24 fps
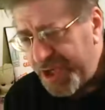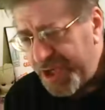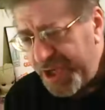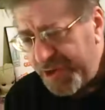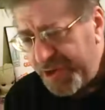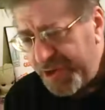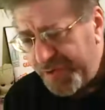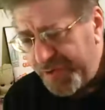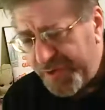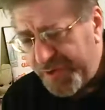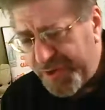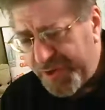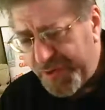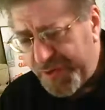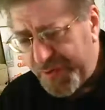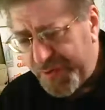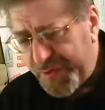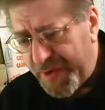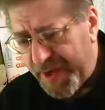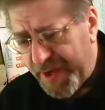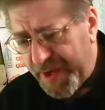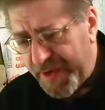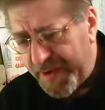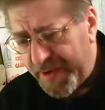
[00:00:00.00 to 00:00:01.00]
used
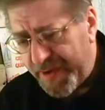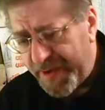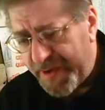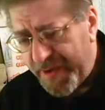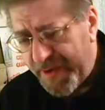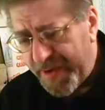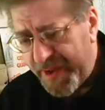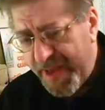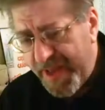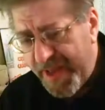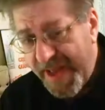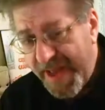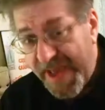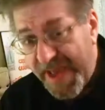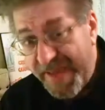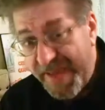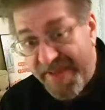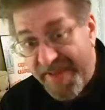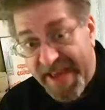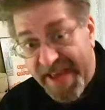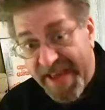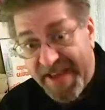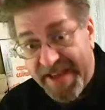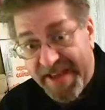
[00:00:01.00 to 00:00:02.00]
to
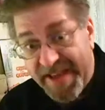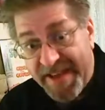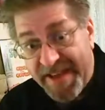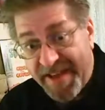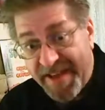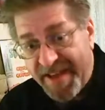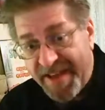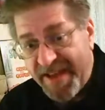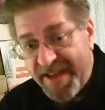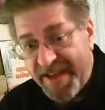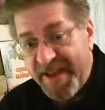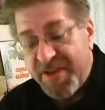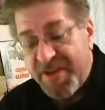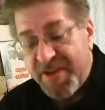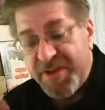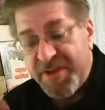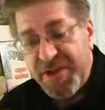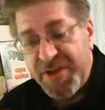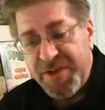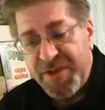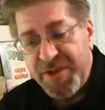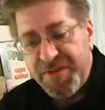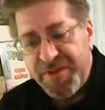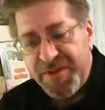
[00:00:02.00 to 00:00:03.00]
Eva Inc.
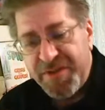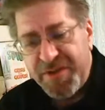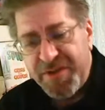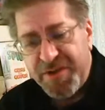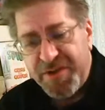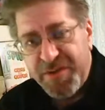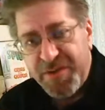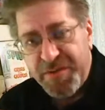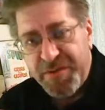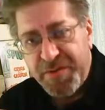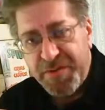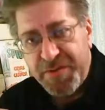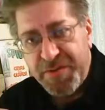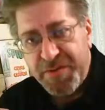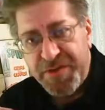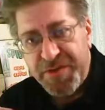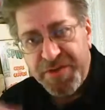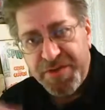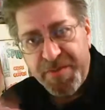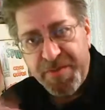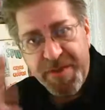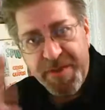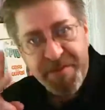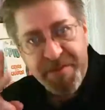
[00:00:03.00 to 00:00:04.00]
She used to
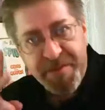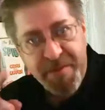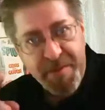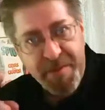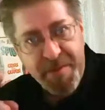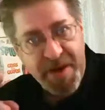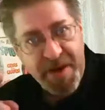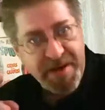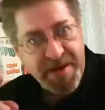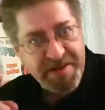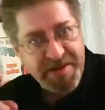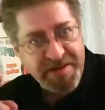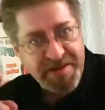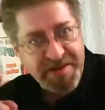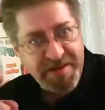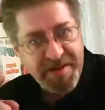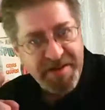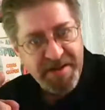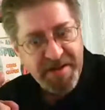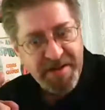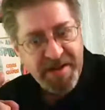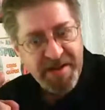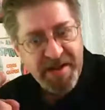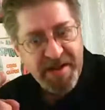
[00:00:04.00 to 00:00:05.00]
be $3
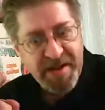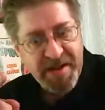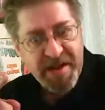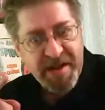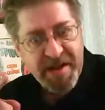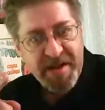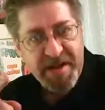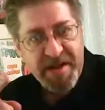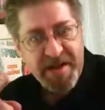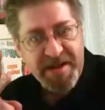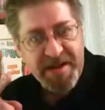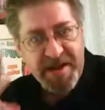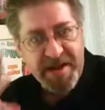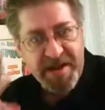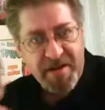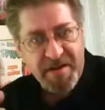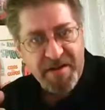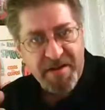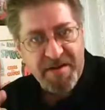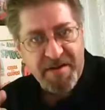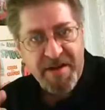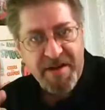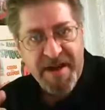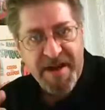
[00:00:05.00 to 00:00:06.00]
an
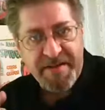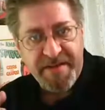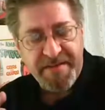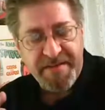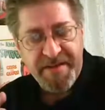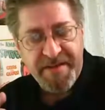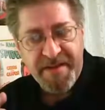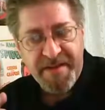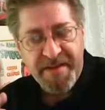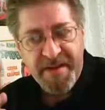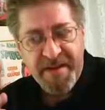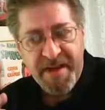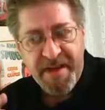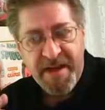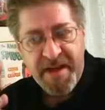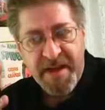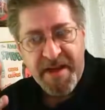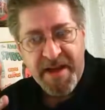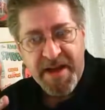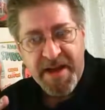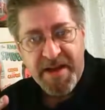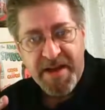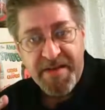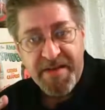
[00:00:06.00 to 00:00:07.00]
autograph,
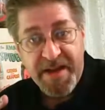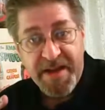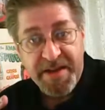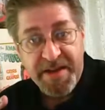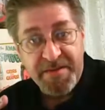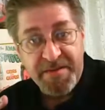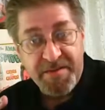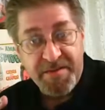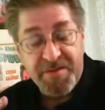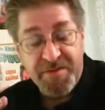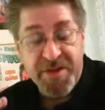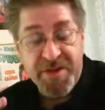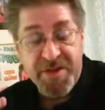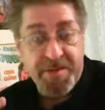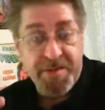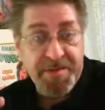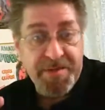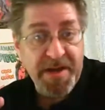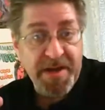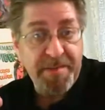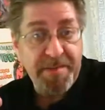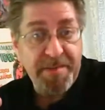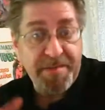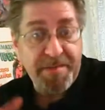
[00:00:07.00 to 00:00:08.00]
and then it jumped
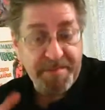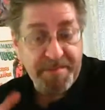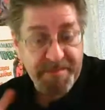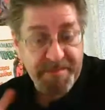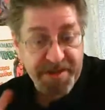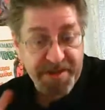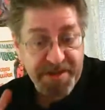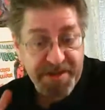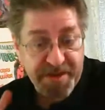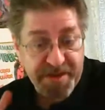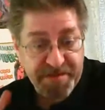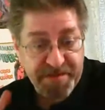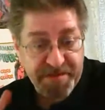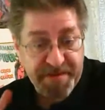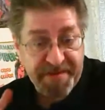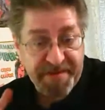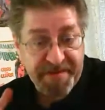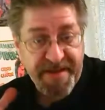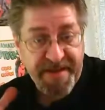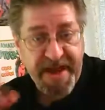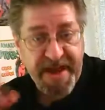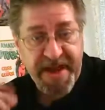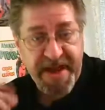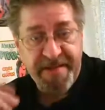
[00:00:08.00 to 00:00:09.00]
up this year to
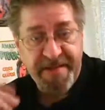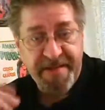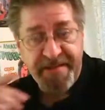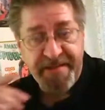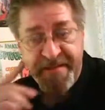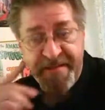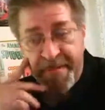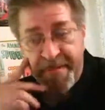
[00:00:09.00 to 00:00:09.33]
$5,